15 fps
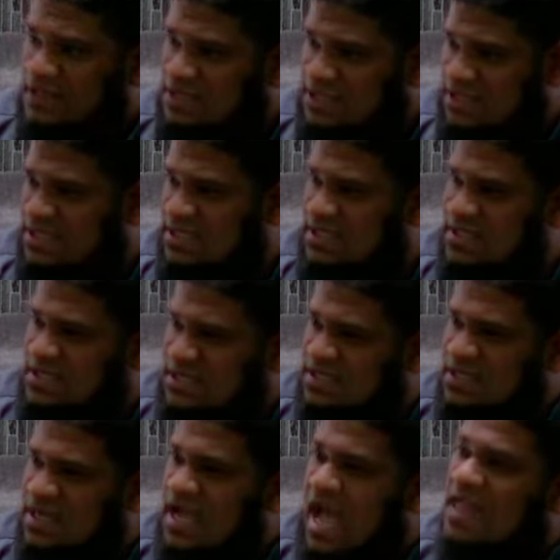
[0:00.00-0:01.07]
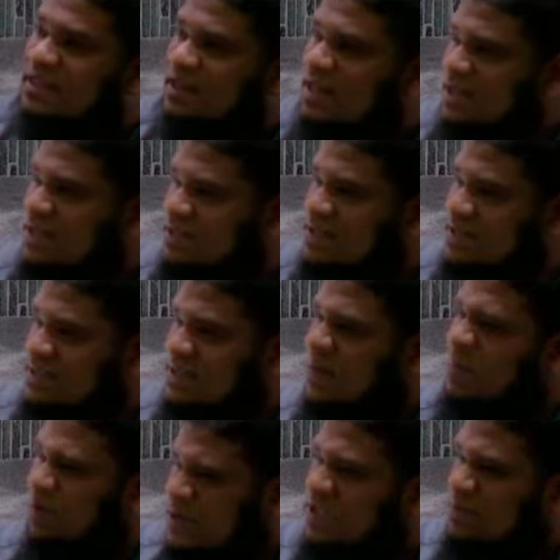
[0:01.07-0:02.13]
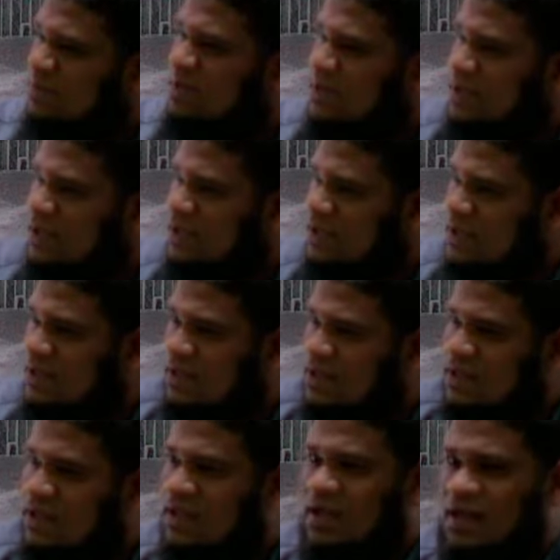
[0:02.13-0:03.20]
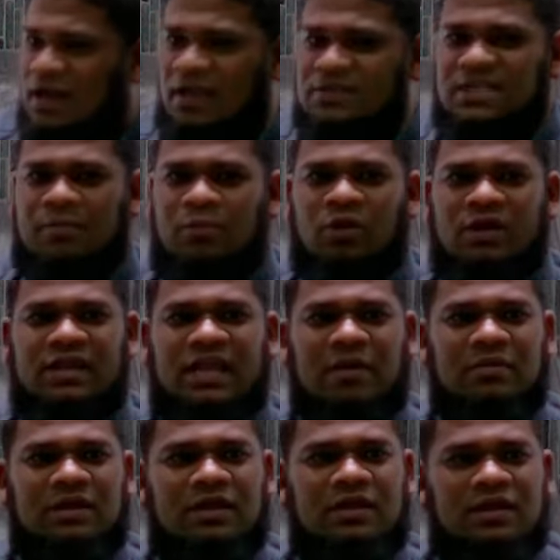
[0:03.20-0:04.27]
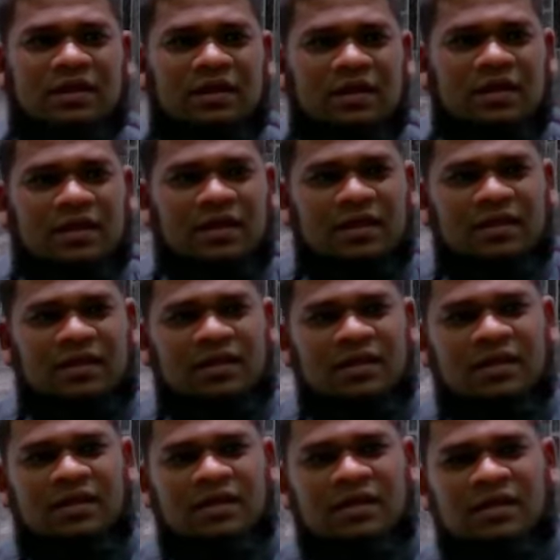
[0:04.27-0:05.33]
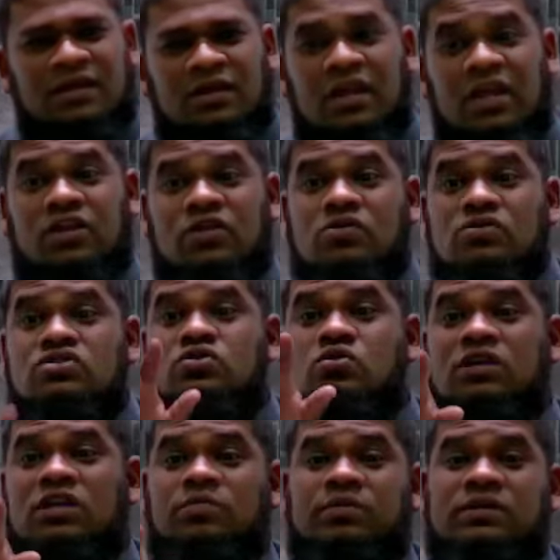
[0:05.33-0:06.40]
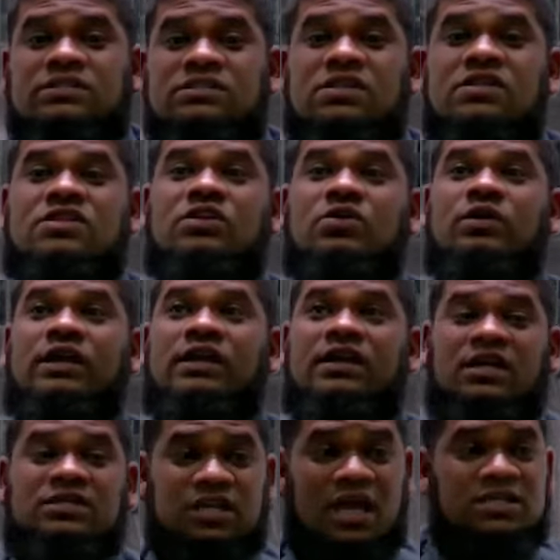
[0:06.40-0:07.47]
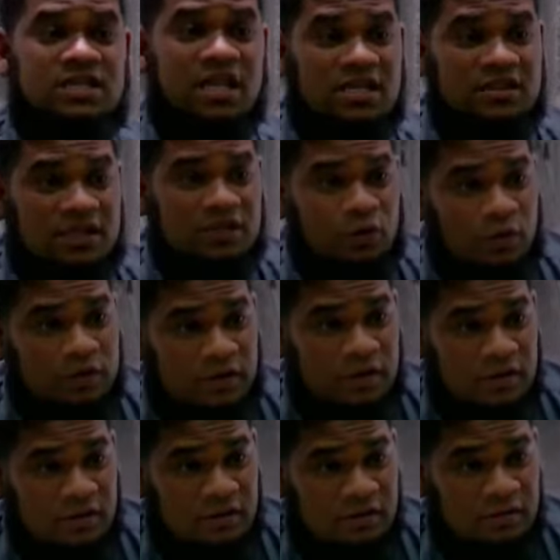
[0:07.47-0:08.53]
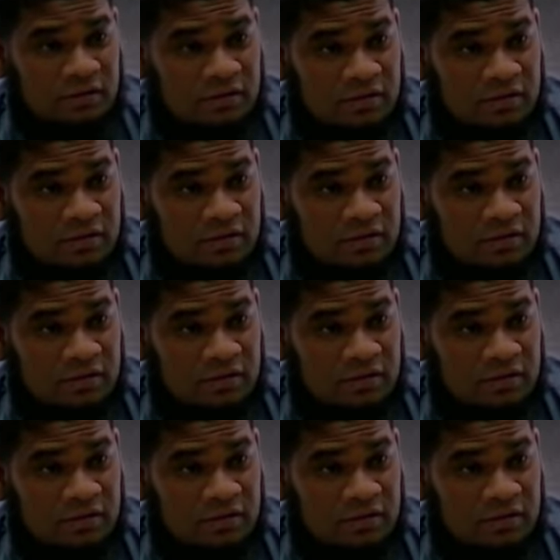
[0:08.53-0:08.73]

let's say 100 liters approximately. Now someone come in, and you saw that person throw in najasa in that water.